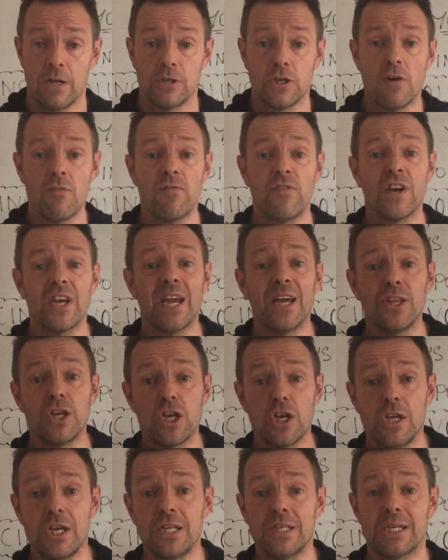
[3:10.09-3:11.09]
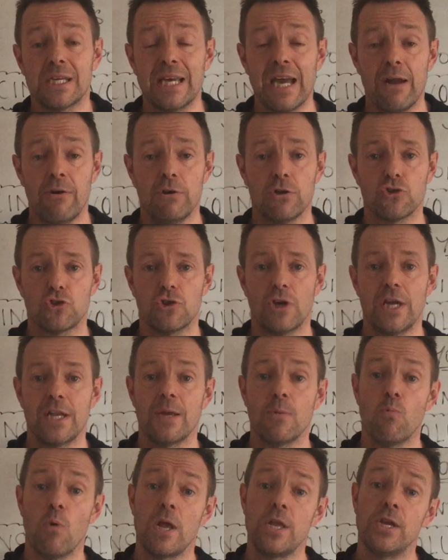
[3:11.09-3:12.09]
Don't forget that you need to carry on
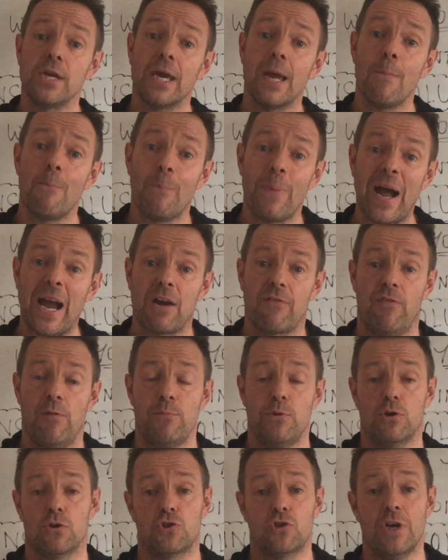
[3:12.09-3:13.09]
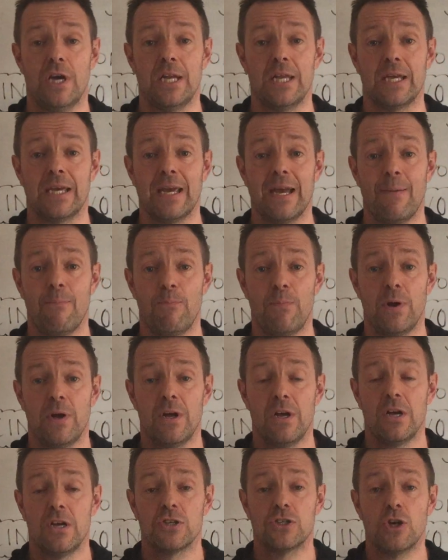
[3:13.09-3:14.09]
training when you get back from your training camp.
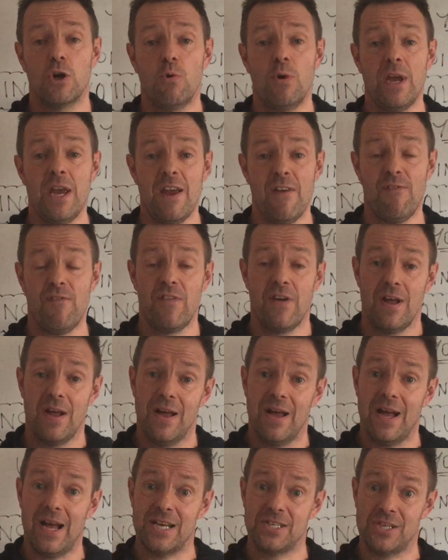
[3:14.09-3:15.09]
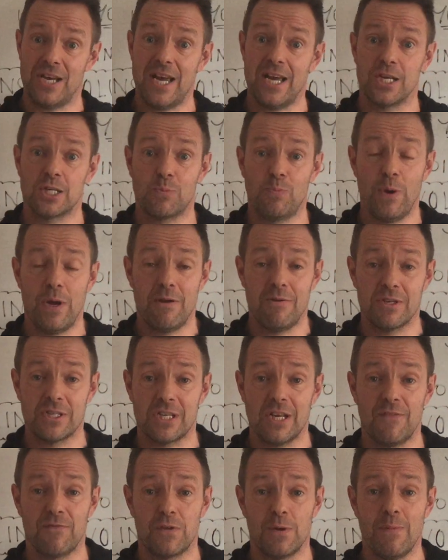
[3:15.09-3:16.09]
So if, as I
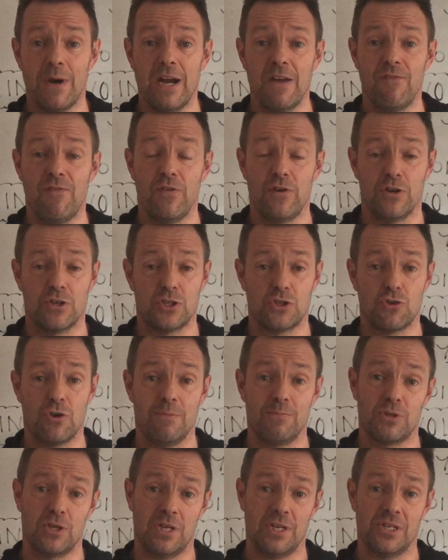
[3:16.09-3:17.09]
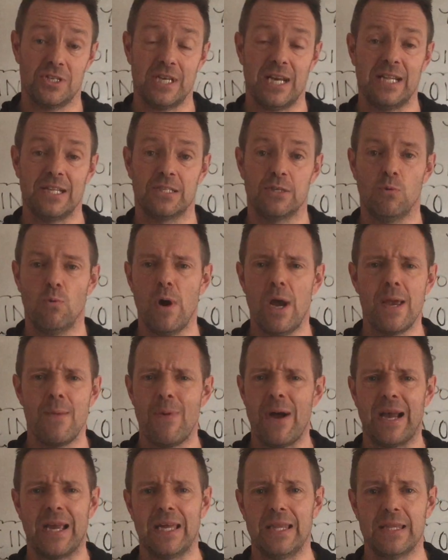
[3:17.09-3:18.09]
experienced after my first trip to La Santa way
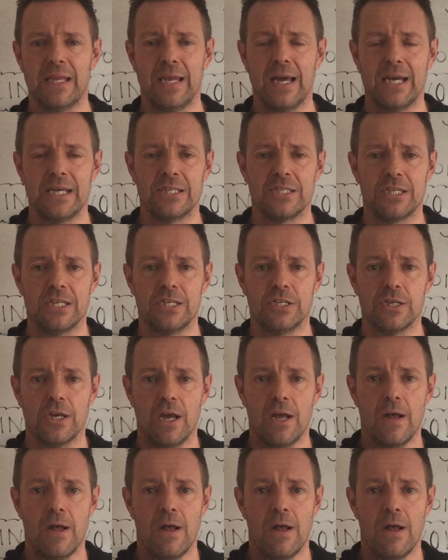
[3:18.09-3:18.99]
back in the 90s,